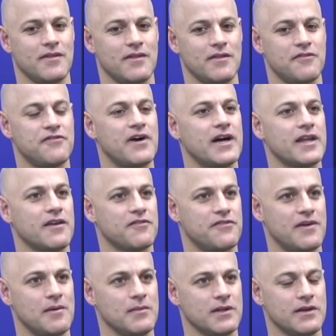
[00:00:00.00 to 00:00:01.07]
the fighting
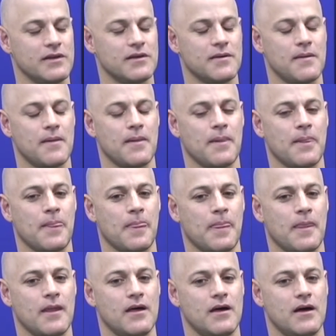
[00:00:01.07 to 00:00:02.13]
family.
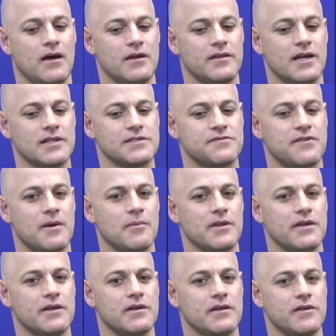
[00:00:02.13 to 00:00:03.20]
Anat's
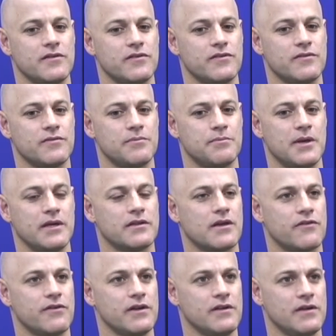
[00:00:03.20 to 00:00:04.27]
family is
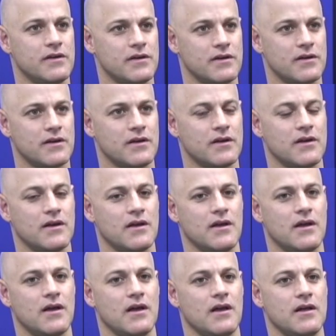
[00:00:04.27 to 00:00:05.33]
Beitari,
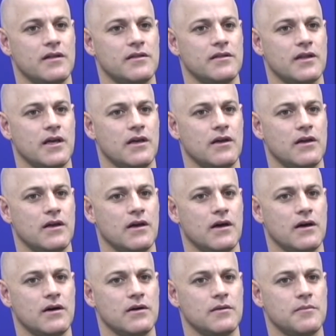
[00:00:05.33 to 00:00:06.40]
and they
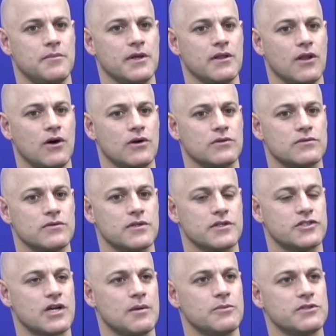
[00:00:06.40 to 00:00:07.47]
belong to the
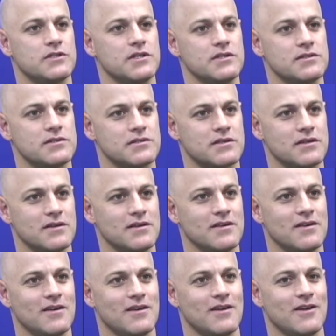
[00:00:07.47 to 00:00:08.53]
Jabotinsky
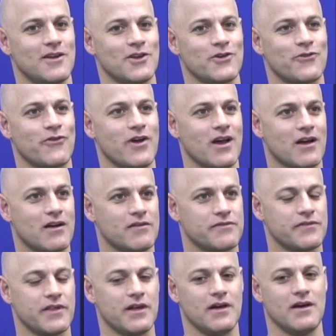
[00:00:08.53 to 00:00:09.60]
track of